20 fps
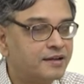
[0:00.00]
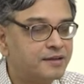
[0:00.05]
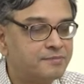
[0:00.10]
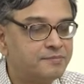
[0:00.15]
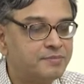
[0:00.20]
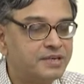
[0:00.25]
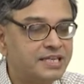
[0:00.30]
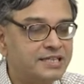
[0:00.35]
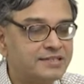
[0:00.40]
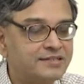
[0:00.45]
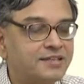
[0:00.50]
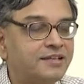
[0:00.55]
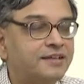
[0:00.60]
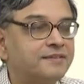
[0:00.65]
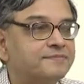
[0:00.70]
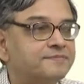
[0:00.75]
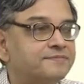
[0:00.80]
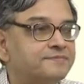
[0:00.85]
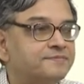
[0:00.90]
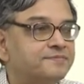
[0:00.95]
B C.
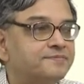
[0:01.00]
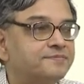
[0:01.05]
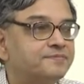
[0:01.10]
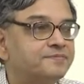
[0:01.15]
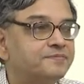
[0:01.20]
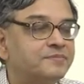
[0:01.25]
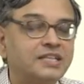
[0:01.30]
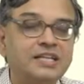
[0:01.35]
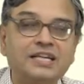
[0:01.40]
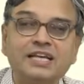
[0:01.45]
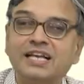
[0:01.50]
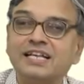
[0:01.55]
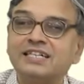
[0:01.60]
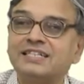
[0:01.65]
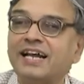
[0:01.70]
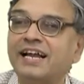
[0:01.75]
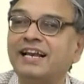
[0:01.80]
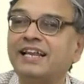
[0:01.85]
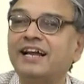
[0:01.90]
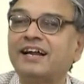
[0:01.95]
Is
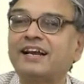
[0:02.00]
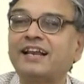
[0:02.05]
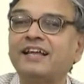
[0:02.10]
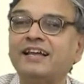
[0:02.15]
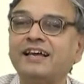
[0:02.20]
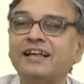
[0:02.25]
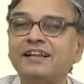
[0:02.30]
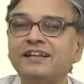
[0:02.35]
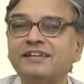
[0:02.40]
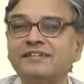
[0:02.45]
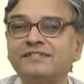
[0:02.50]
the idea clear?